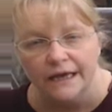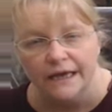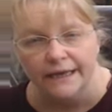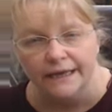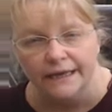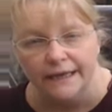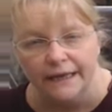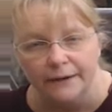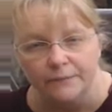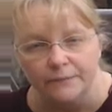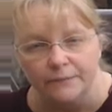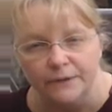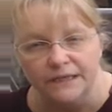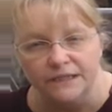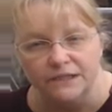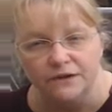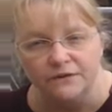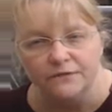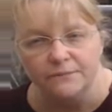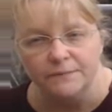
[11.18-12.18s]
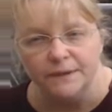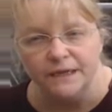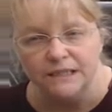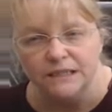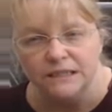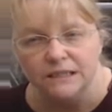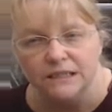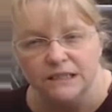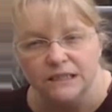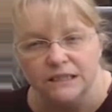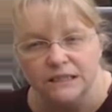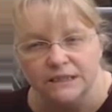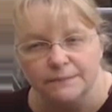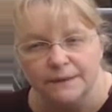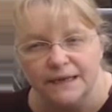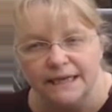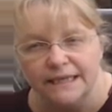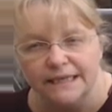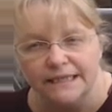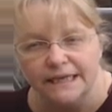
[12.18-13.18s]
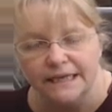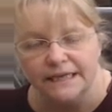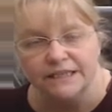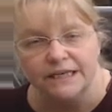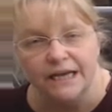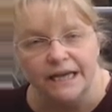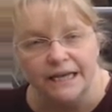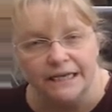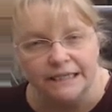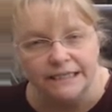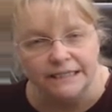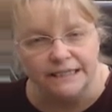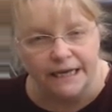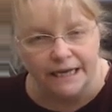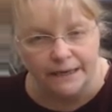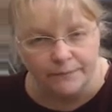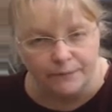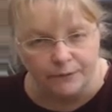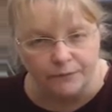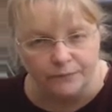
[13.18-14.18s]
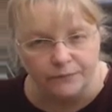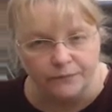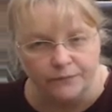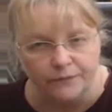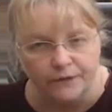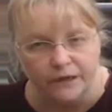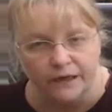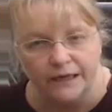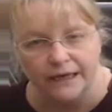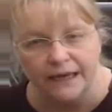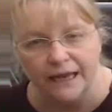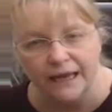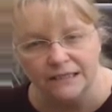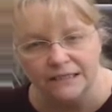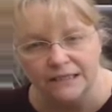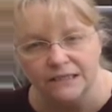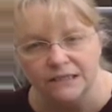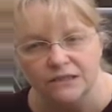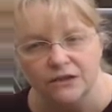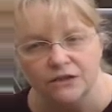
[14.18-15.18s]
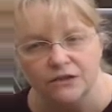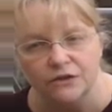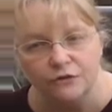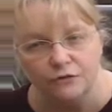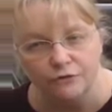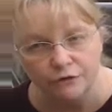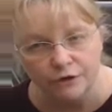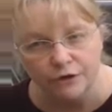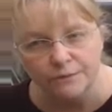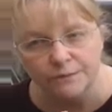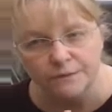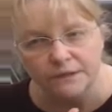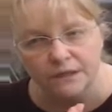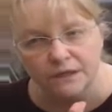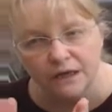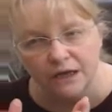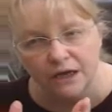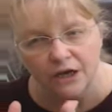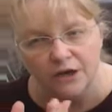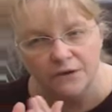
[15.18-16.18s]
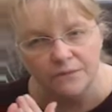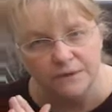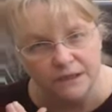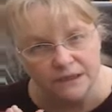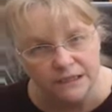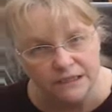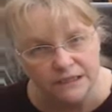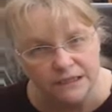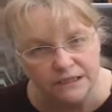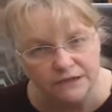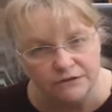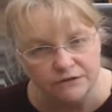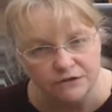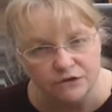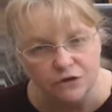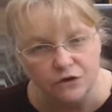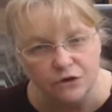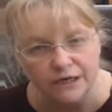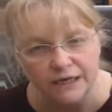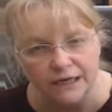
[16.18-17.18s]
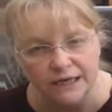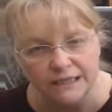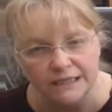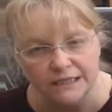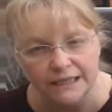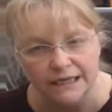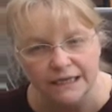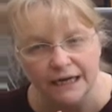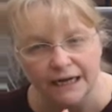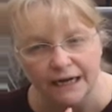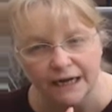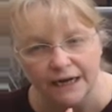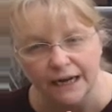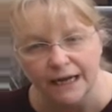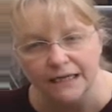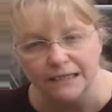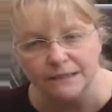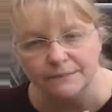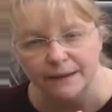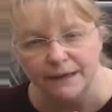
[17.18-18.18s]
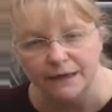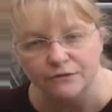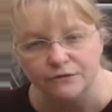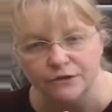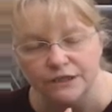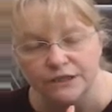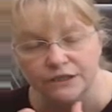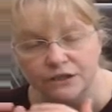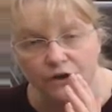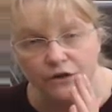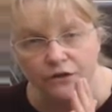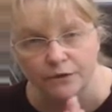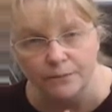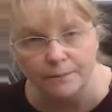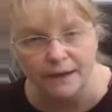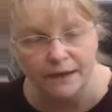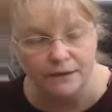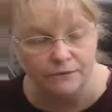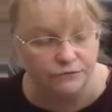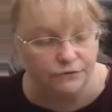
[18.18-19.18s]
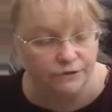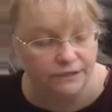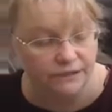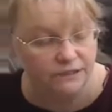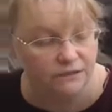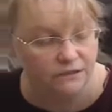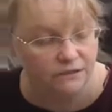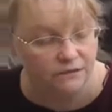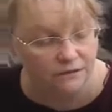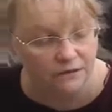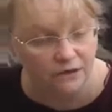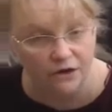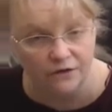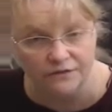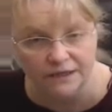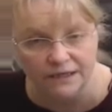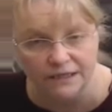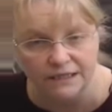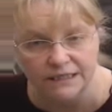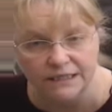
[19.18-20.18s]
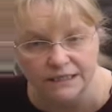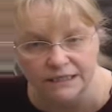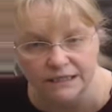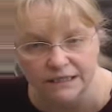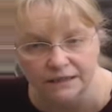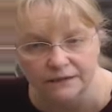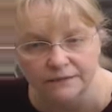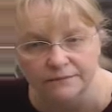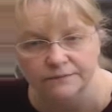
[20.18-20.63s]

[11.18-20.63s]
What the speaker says: Now, it's often better to display data in a table. Classes are the groups that the data is organized in, and class boundaries are the boundaries of that data.